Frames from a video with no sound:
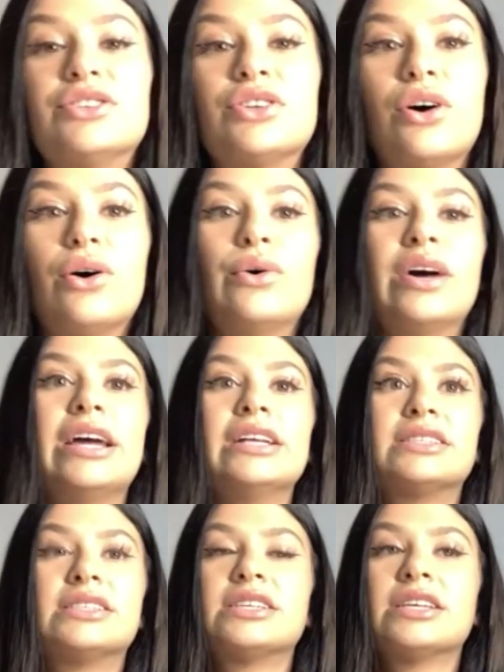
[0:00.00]
So it
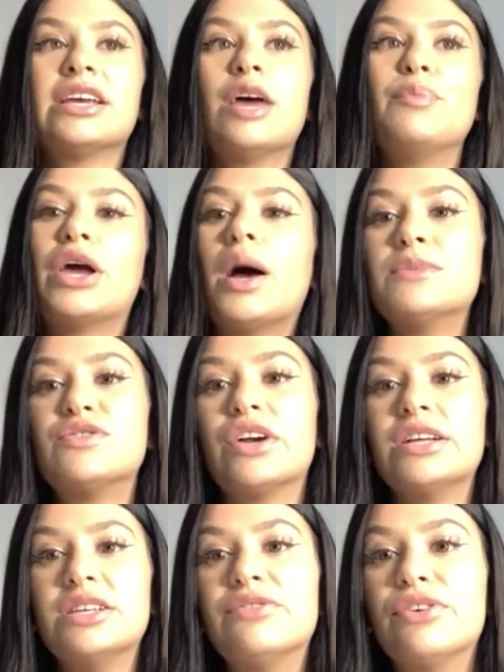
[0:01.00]
becomes very
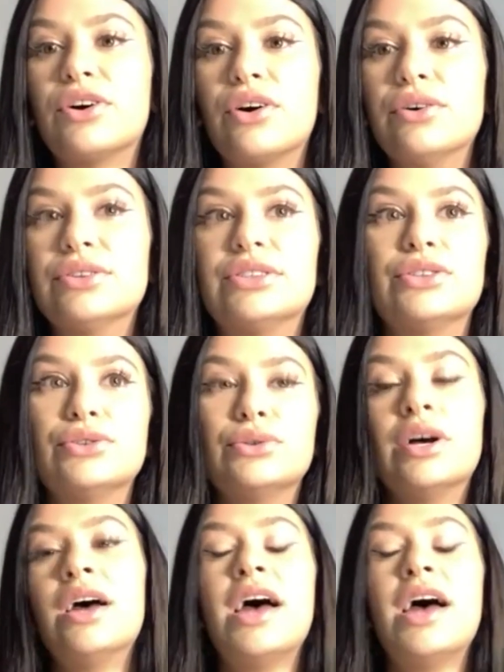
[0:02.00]
difficult to